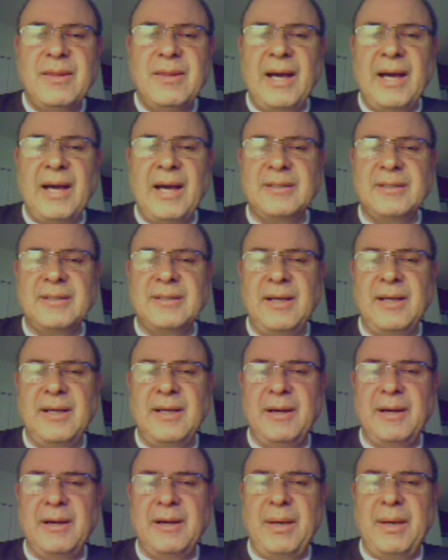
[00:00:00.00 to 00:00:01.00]

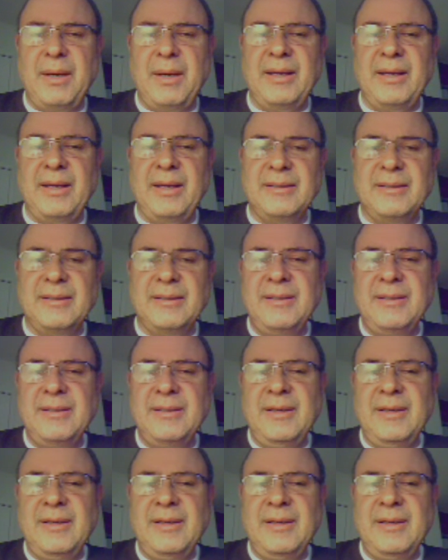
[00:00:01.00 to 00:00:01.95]
that by